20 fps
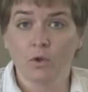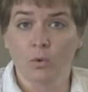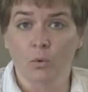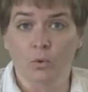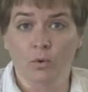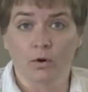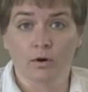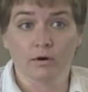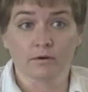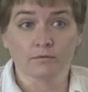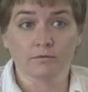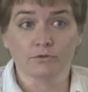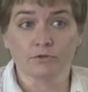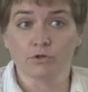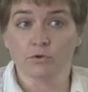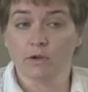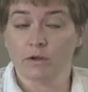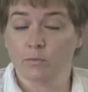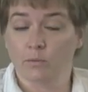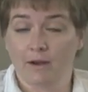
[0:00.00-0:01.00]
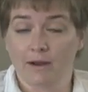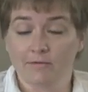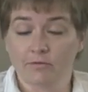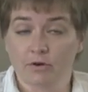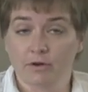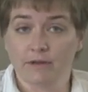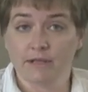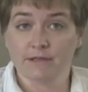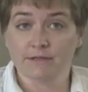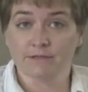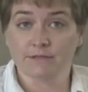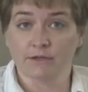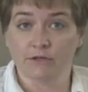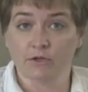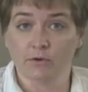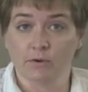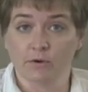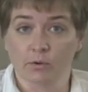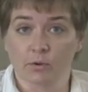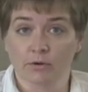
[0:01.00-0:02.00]
or doing whatever it needs to
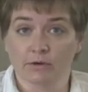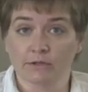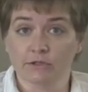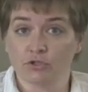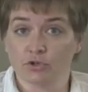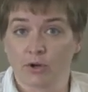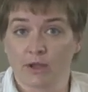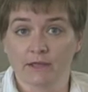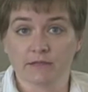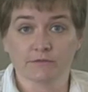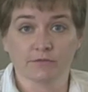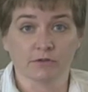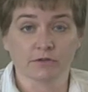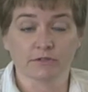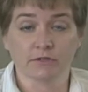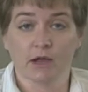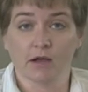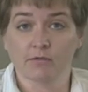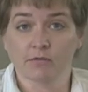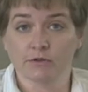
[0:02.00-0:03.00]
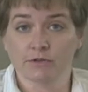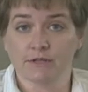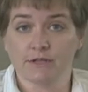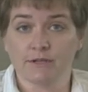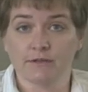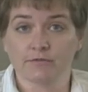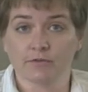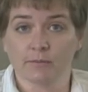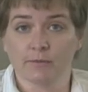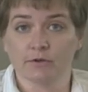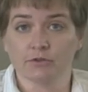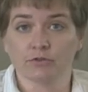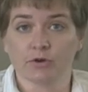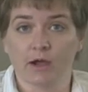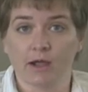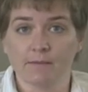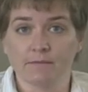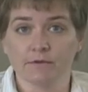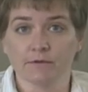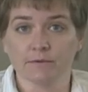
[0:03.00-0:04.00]
do in order to transfer sovereignty from a
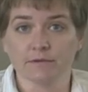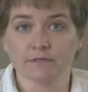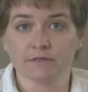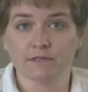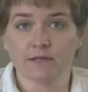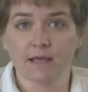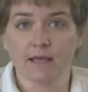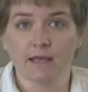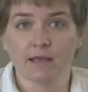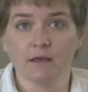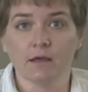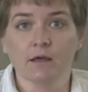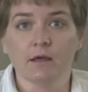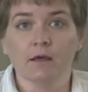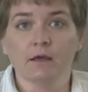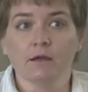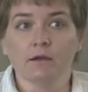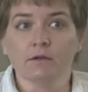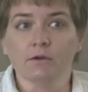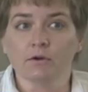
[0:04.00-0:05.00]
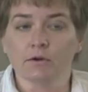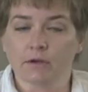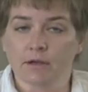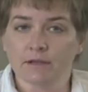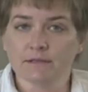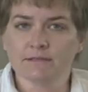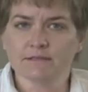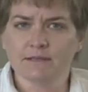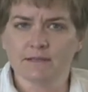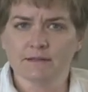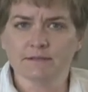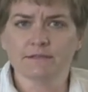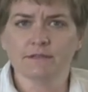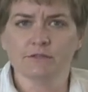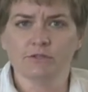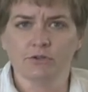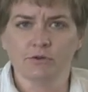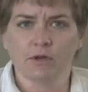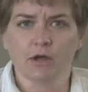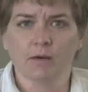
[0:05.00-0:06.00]
tribe to a state, you're going to see this
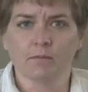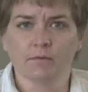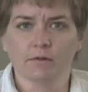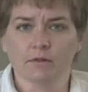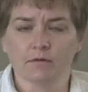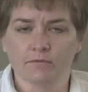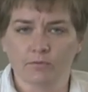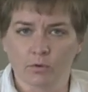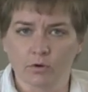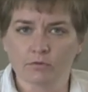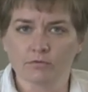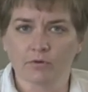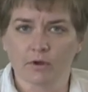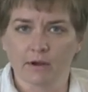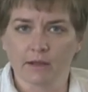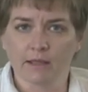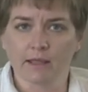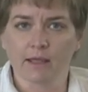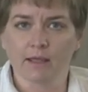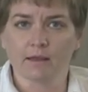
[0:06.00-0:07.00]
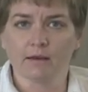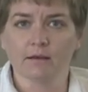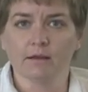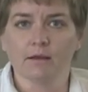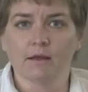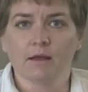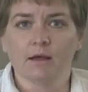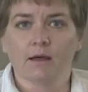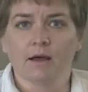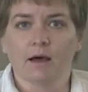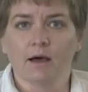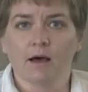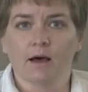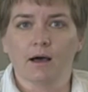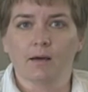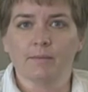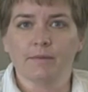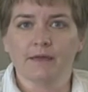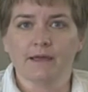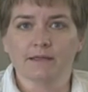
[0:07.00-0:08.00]
issue come to the forefront again.
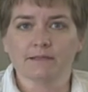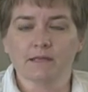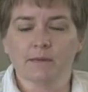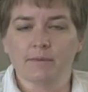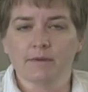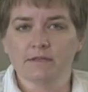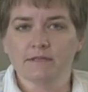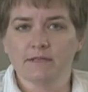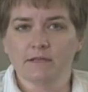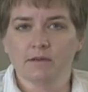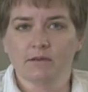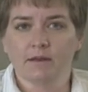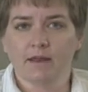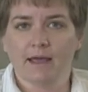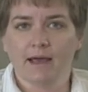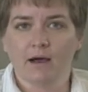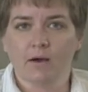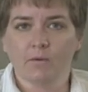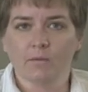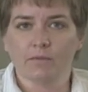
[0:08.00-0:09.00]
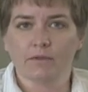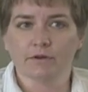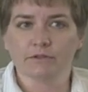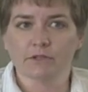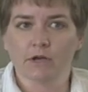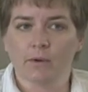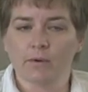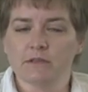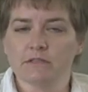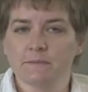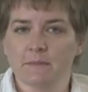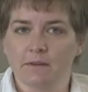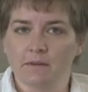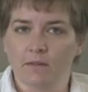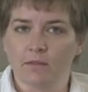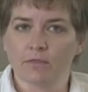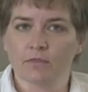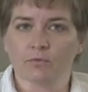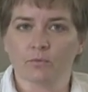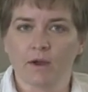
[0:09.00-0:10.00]
Because up until now, there's always been
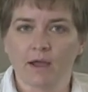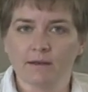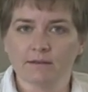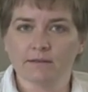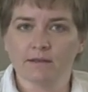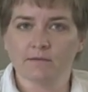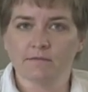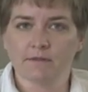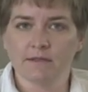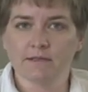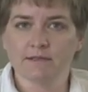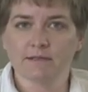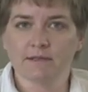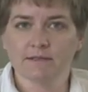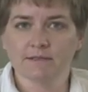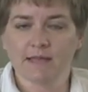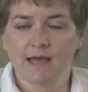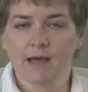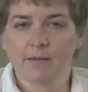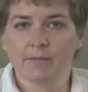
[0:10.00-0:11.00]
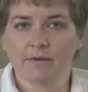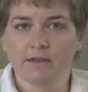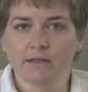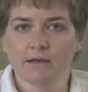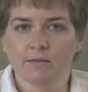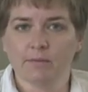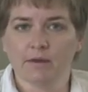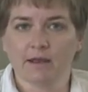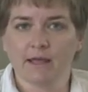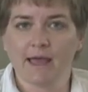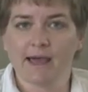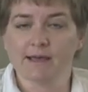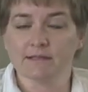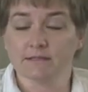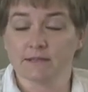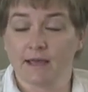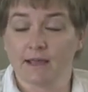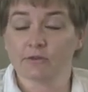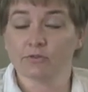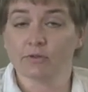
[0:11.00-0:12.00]
the threat of these things happening, but it
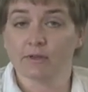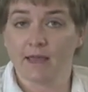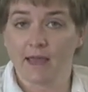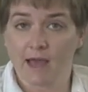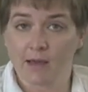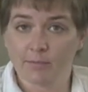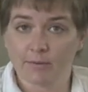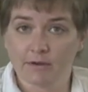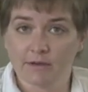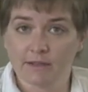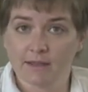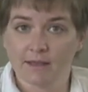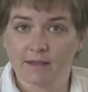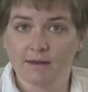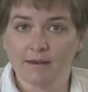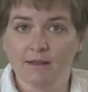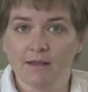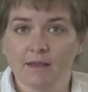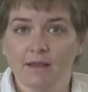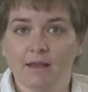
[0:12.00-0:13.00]
hasn't actually happened yet.